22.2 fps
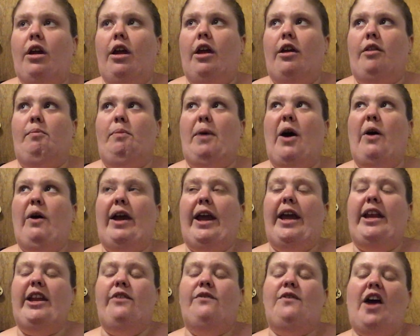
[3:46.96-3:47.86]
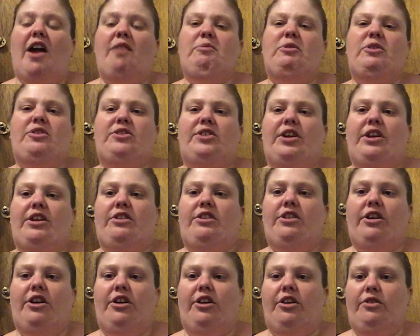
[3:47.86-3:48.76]
In about
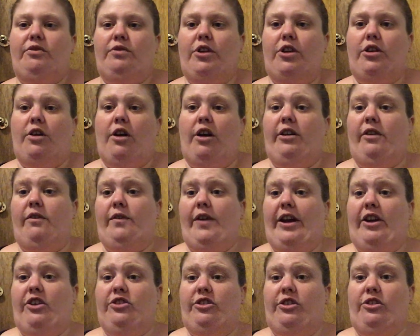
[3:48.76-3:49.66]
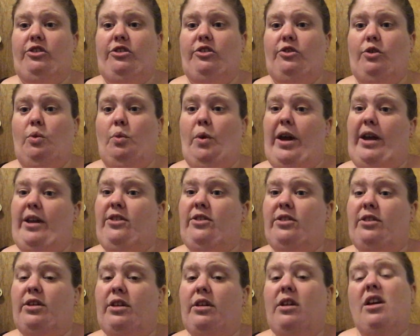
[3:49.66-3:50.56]
85% of non-infectious
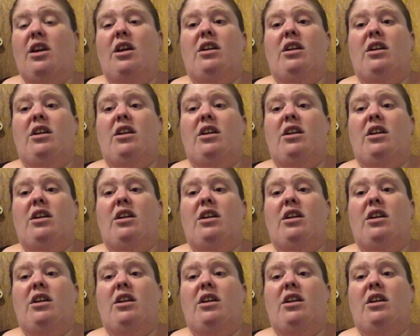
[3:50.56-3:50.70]
waste